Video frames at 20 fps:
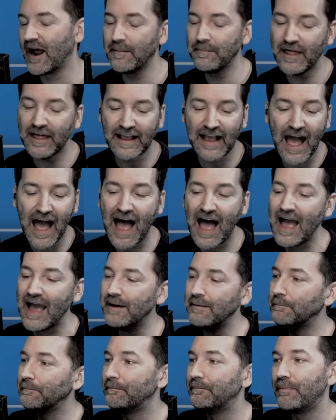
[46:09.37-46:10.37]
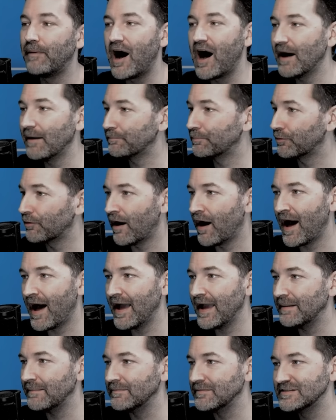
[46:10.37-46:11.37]
I'm like, I bought
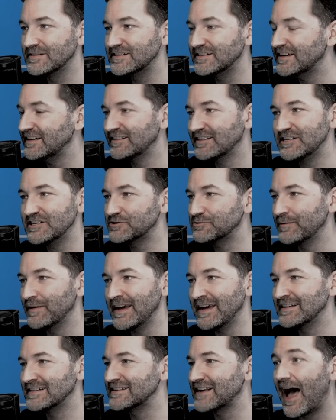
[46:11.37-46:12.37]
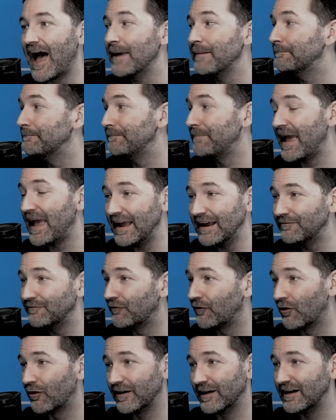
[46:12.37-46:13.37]
Prime to get these wings. I paid
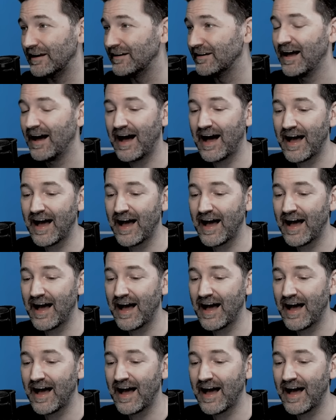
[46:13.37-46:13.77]
for it.